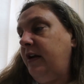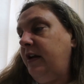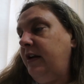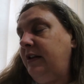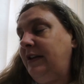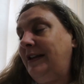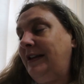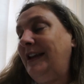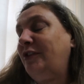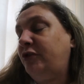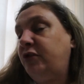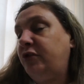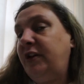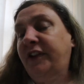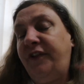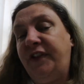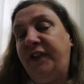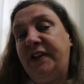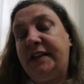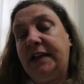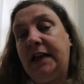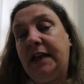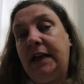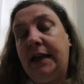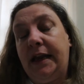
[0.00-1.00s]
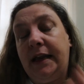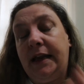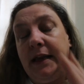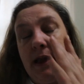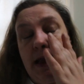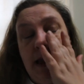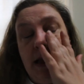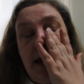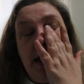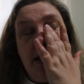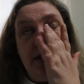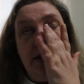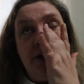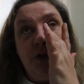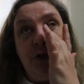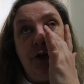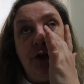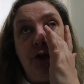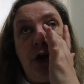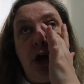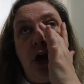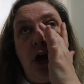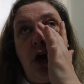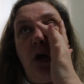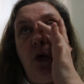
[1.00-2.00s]
literally physically.
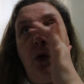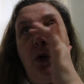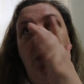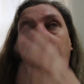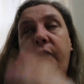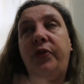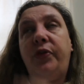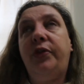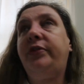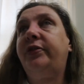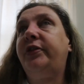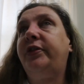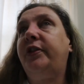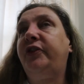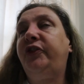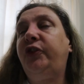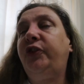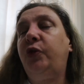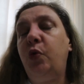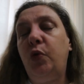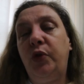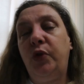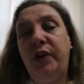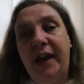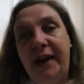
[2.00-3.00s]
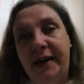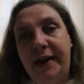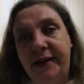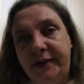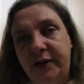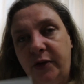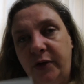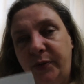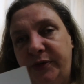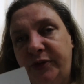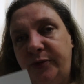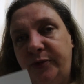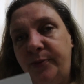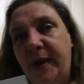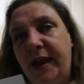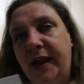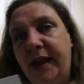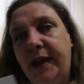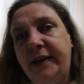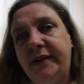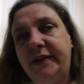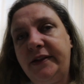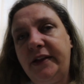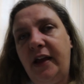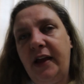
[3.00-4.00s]
So the tornado was
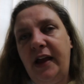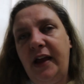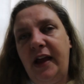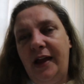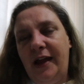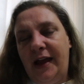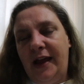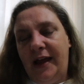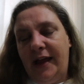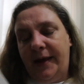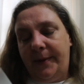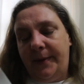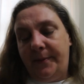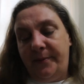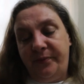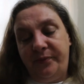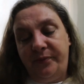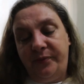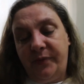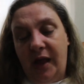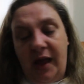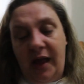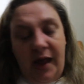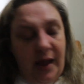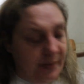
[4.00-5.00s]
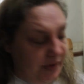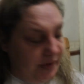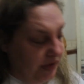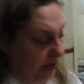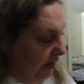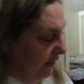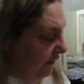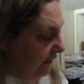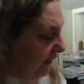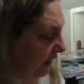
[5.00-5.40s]
made. Absolutely